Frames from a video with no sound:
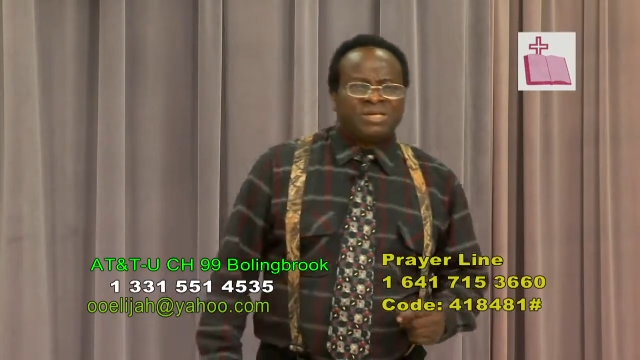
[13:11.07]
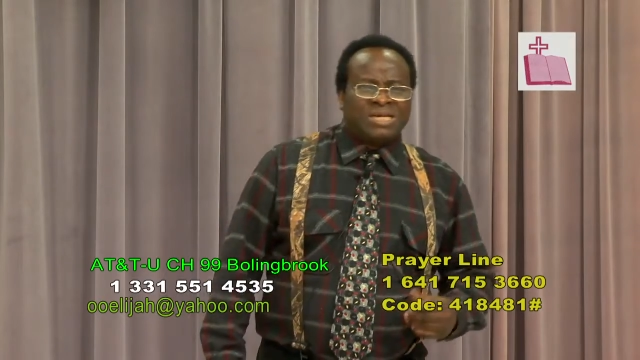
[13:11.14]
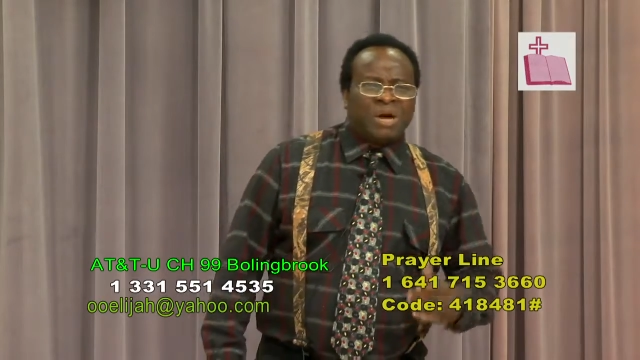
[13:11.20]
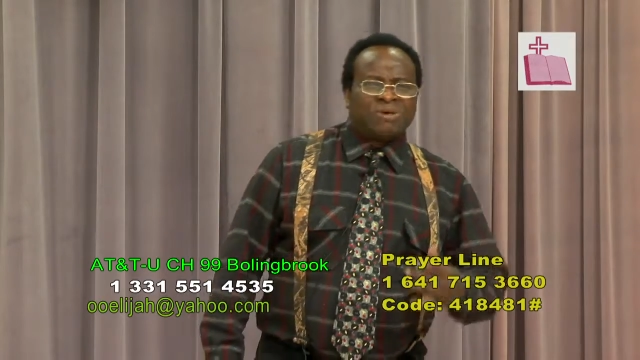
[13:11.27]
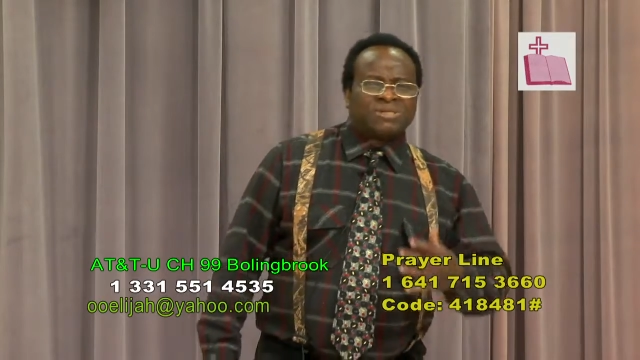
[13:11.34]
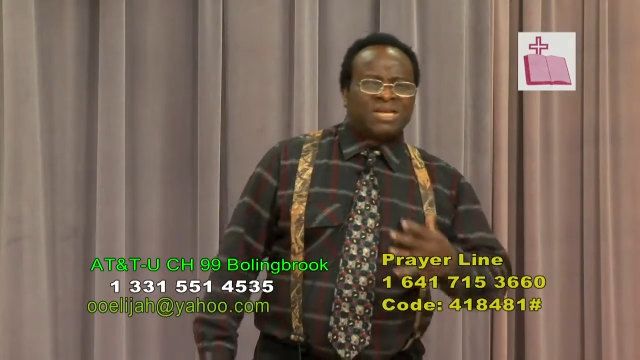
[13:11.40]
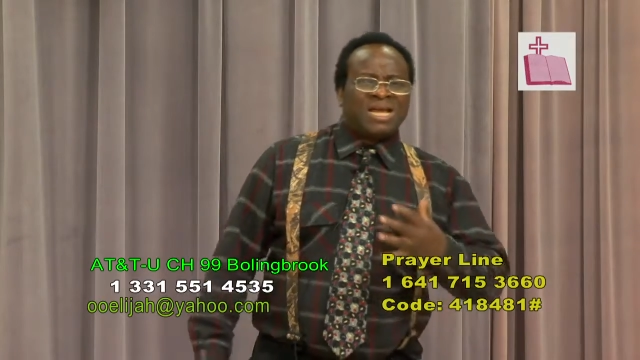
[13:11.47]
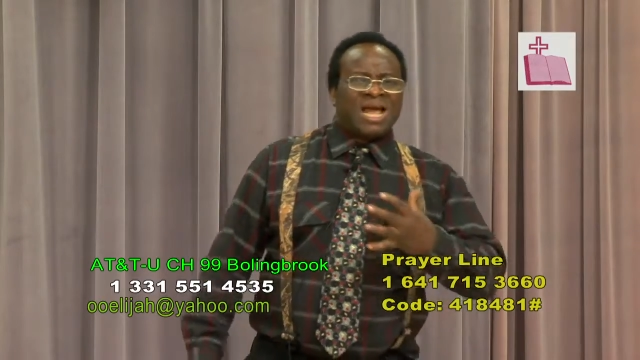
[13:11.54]
there
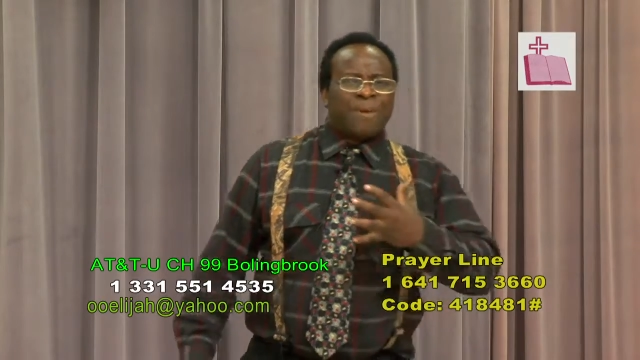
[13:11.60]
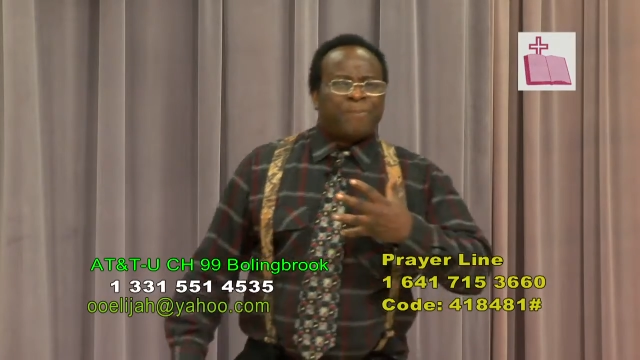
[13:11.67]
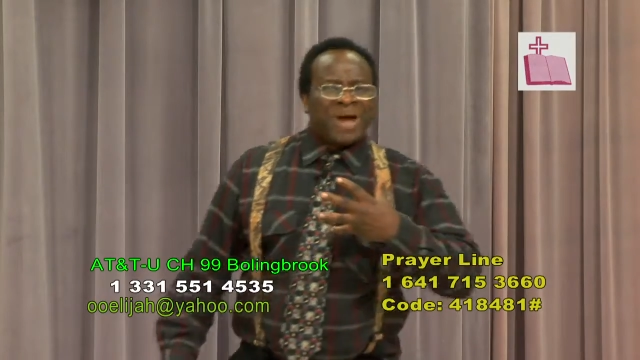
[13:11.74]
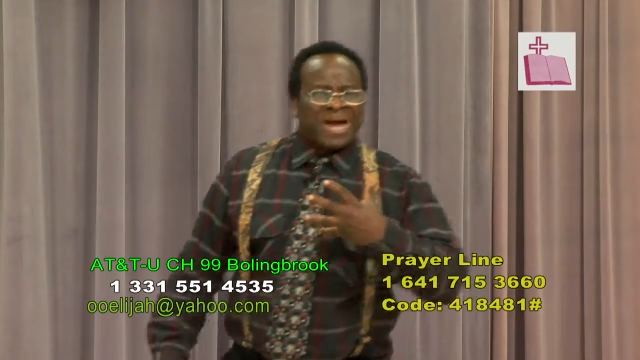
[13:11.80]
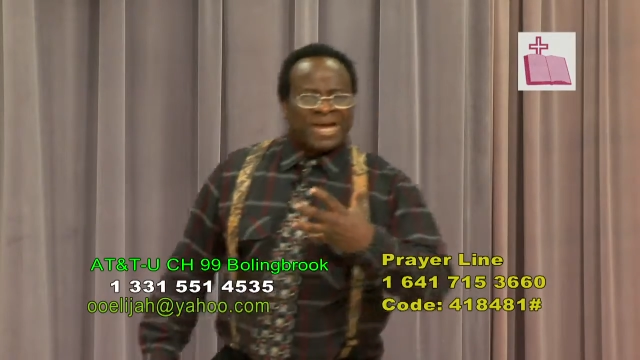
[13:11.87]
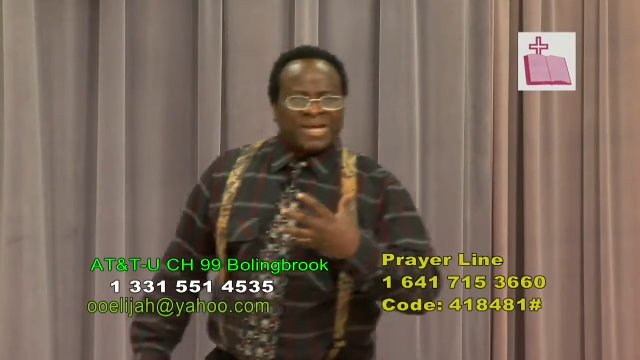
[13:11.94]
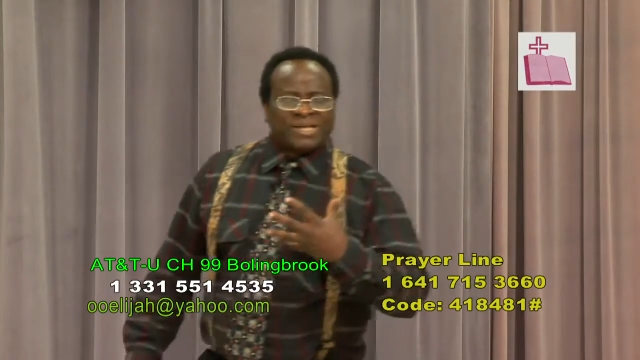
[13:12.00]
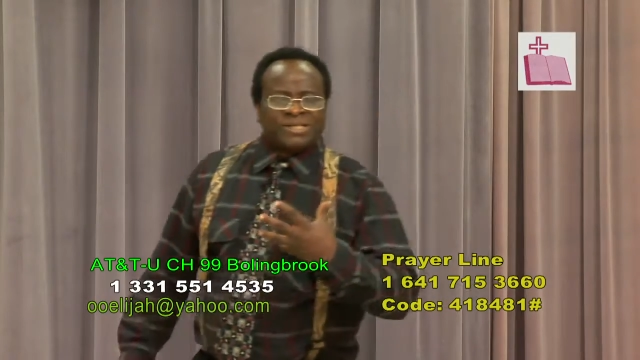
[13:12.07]
was legal
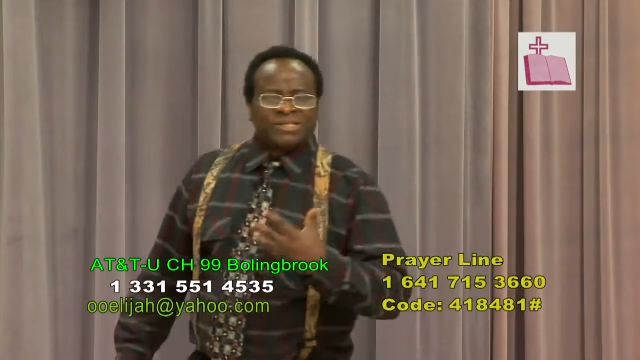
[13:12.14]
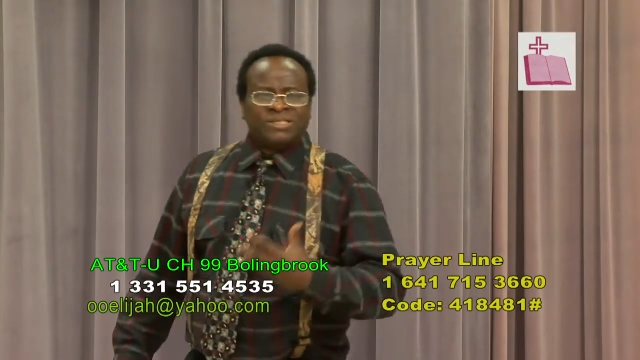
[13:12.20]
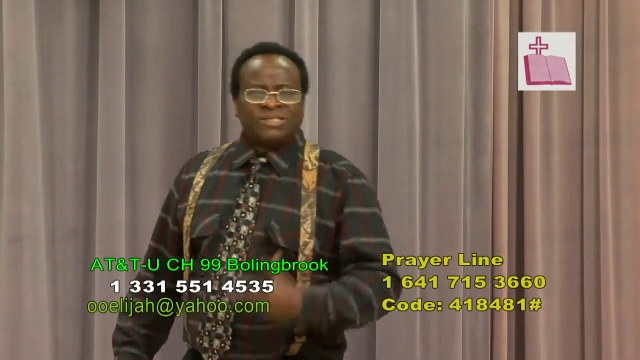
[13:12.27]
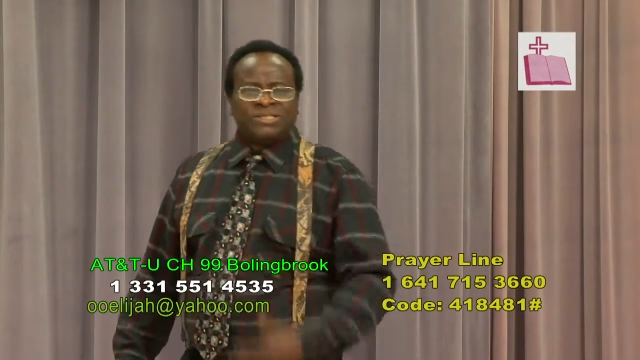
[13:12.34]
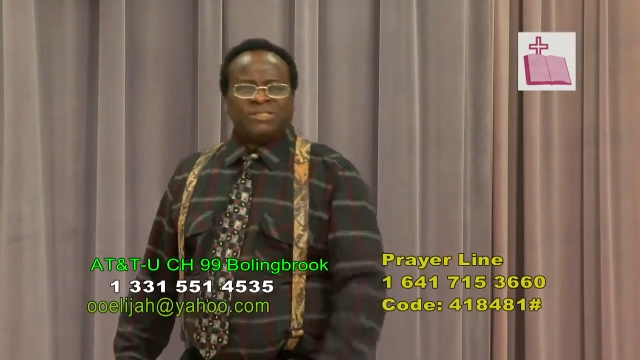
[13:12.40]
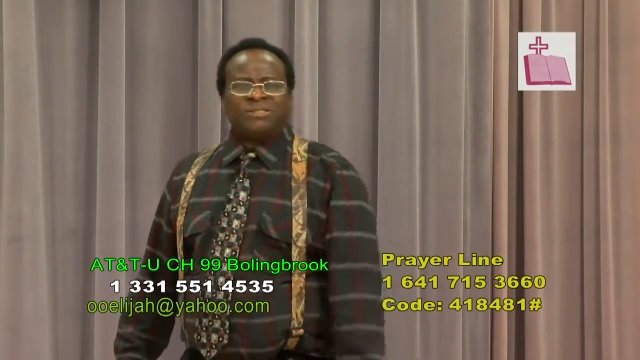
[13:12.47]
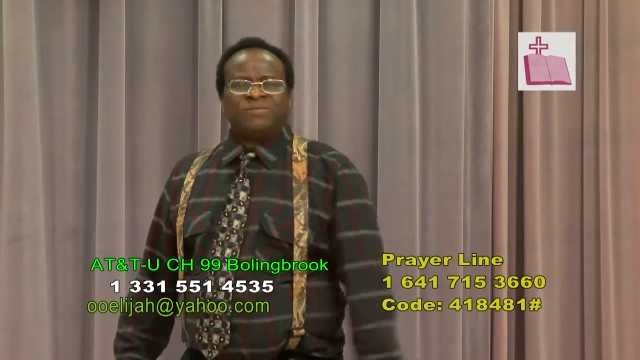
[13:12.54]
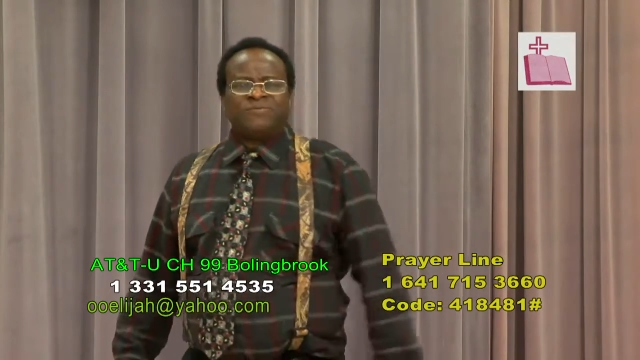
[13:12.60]
backing
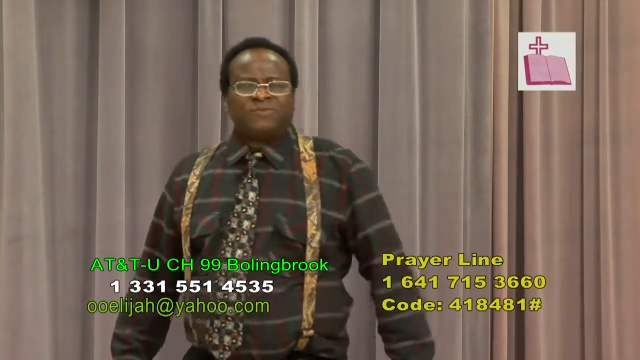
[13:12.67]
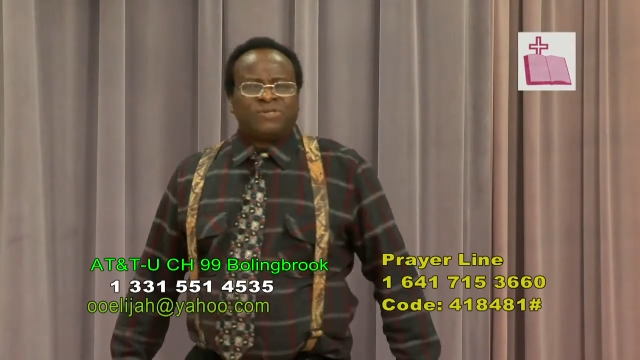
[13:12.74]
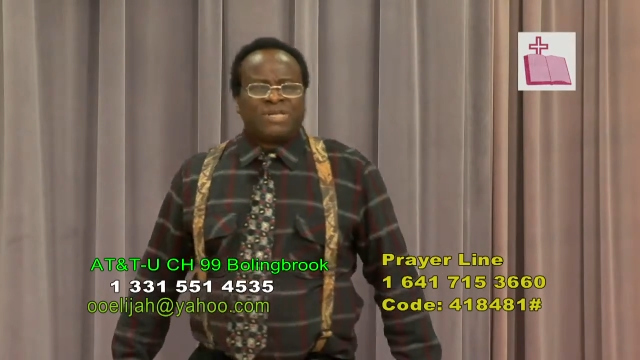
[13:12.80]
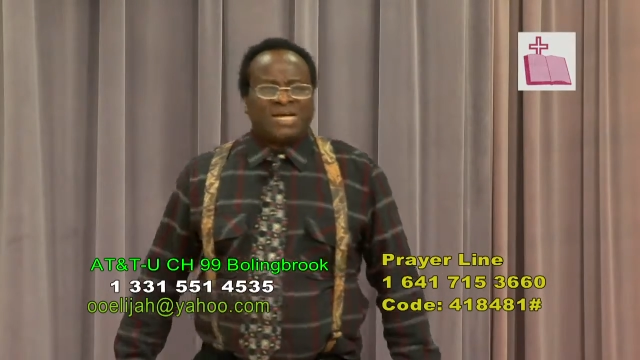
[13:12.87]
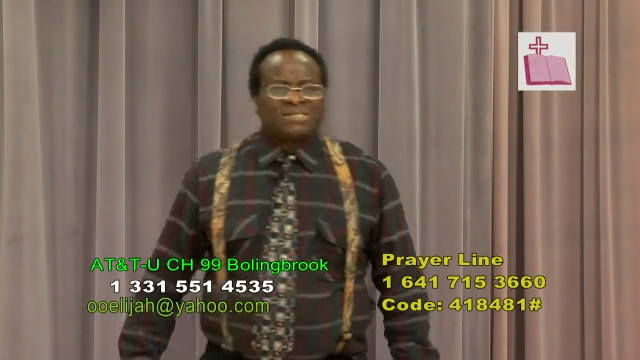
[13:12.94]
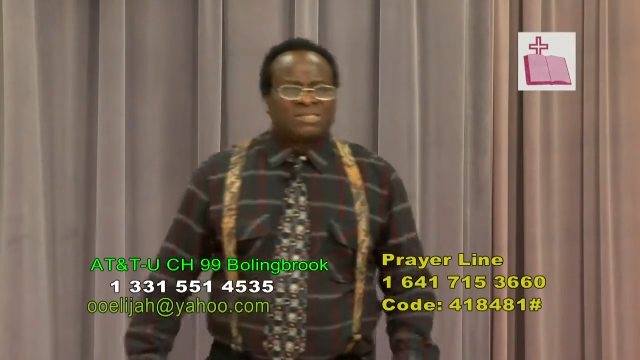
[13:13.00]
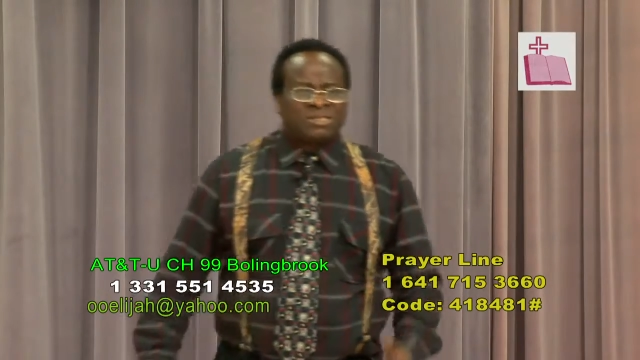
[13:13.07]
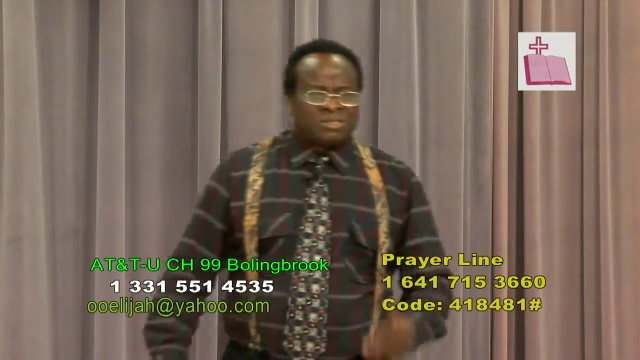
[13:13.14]
for
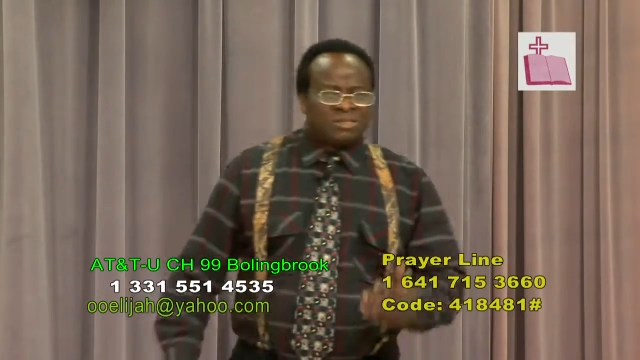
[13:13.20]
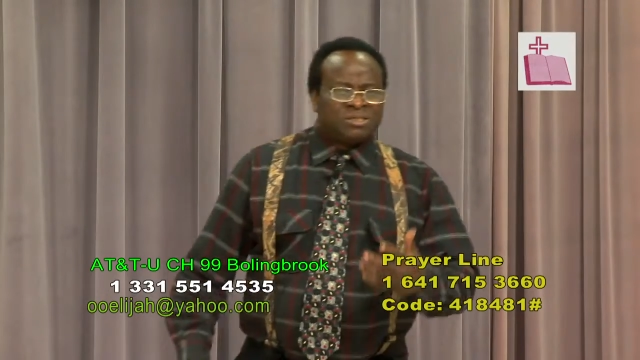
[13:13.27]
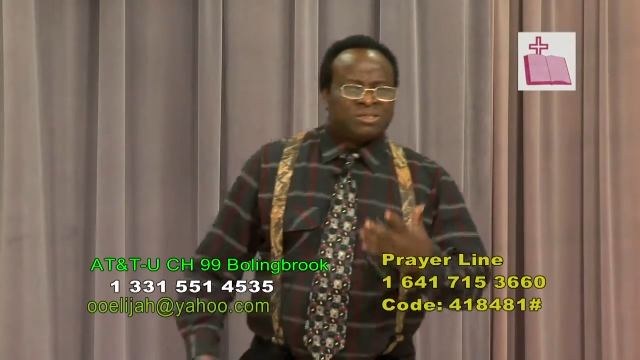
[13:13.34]
that